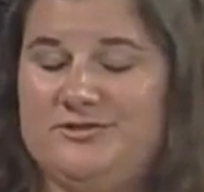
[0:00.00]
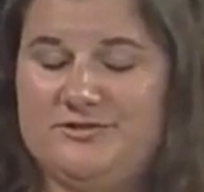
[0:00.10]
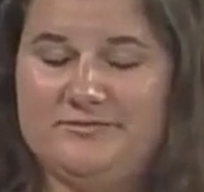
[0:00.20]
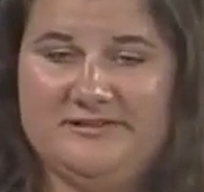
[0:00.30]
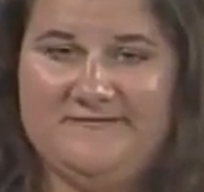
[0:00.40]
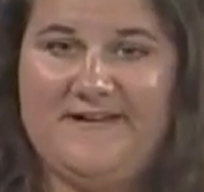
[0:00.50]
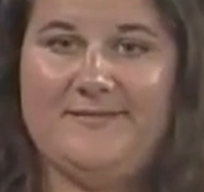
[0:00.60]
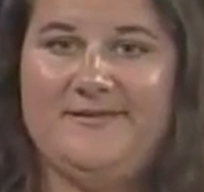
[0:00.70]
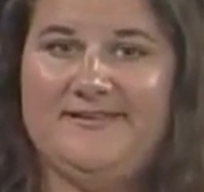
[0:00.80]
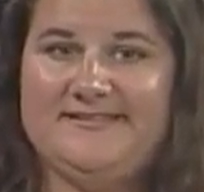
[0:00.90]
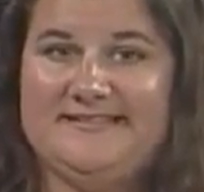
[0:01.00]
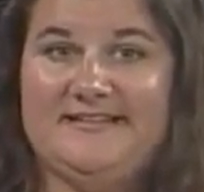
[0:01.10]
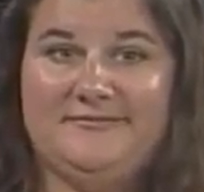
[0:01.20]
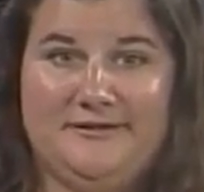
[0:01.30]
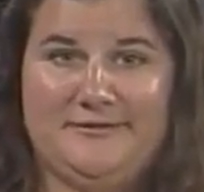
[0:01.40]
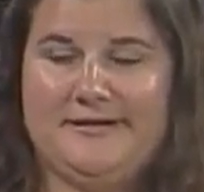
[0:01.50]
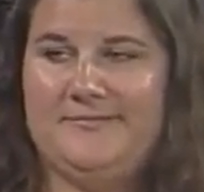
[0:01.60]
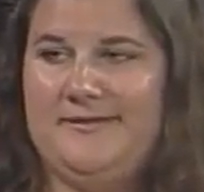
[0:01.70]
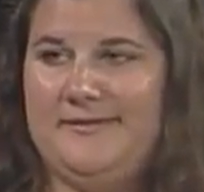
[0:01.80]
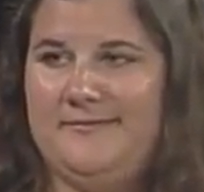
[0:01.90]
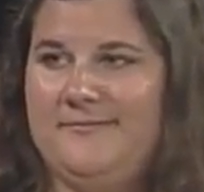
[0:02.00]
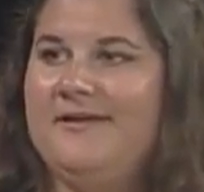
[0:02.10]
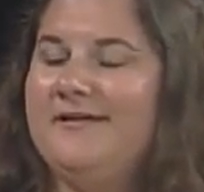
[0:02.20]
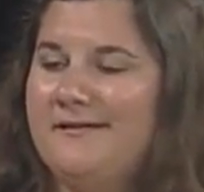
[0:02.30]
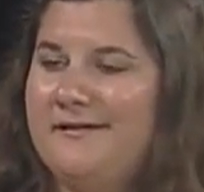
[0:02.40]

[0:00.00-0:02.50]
which are really fabulous. I definitely recommend them.